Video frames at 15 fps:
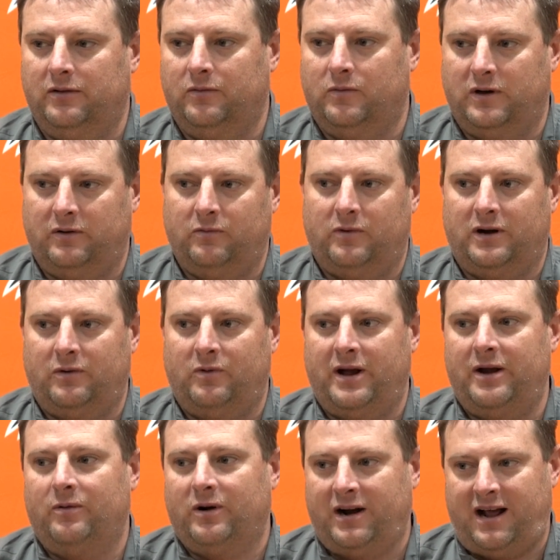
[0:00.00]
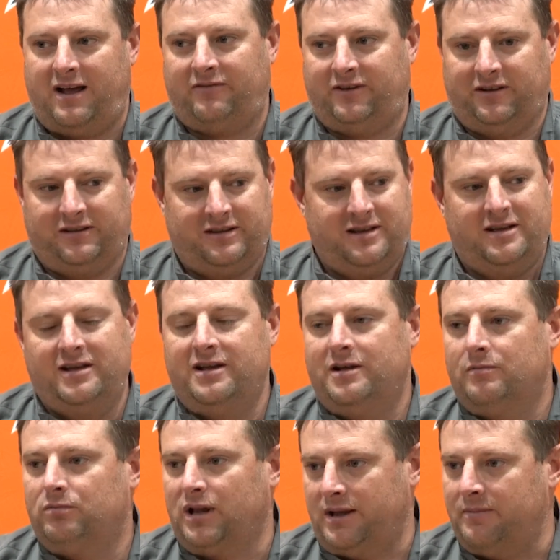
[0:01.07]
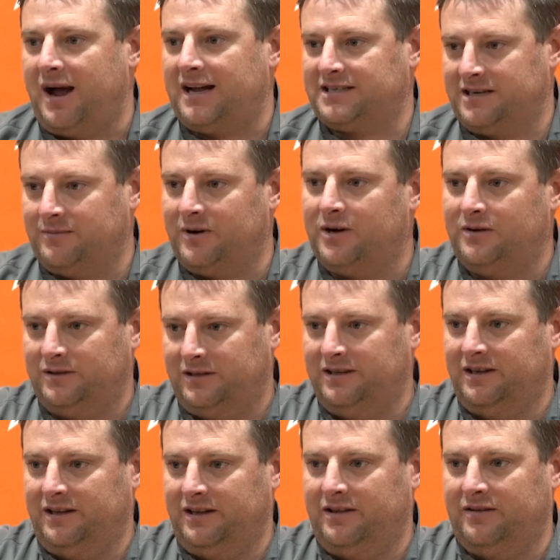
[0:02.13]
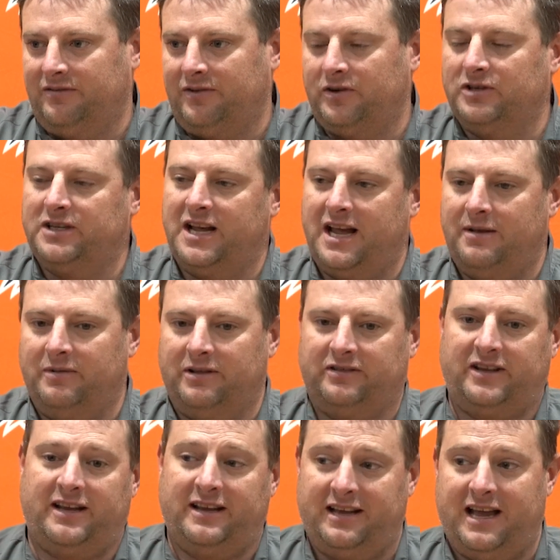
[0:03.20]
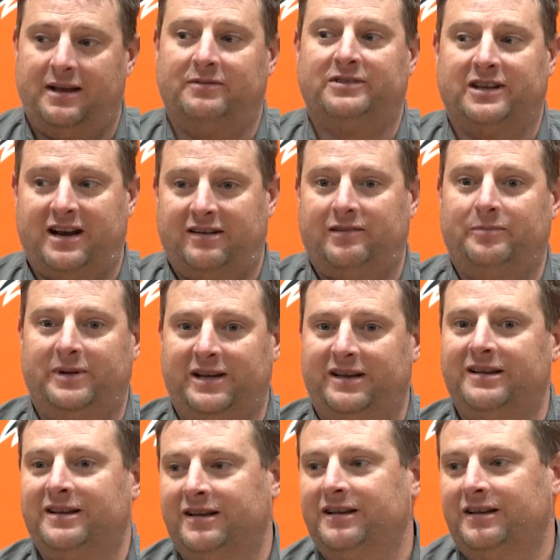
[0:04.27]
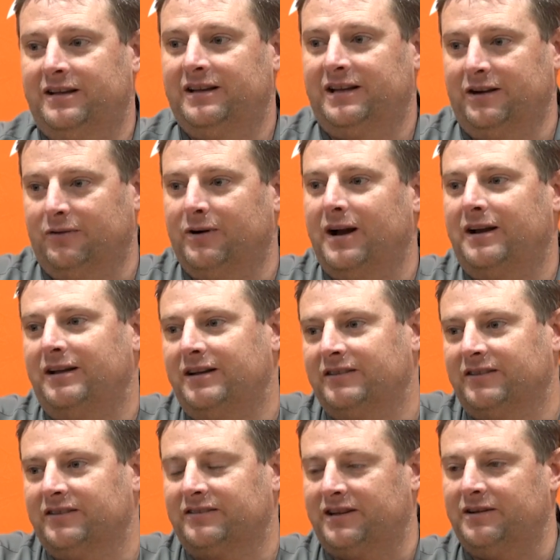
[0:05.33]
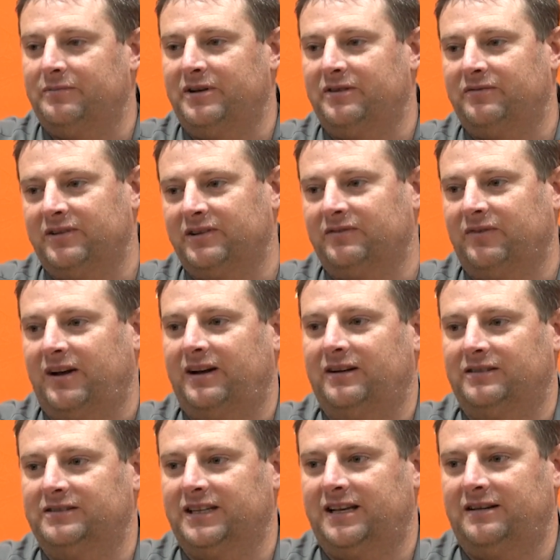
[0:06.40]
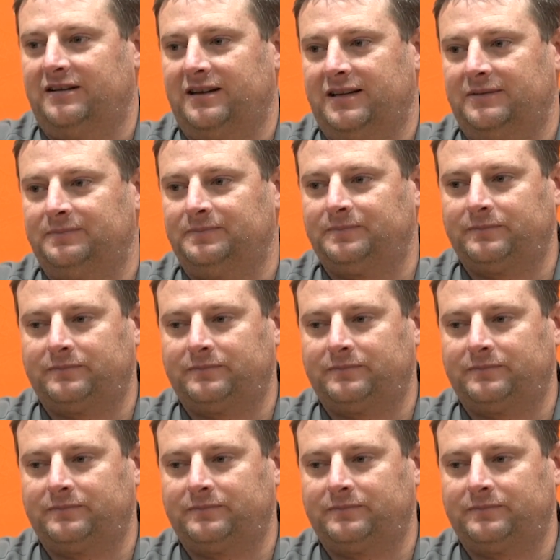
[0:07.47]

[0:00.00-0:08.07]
one way we're going to have to play basketball in the first game, and the second game is going to have to be get ready because it's going to be a fist fight on Saturday.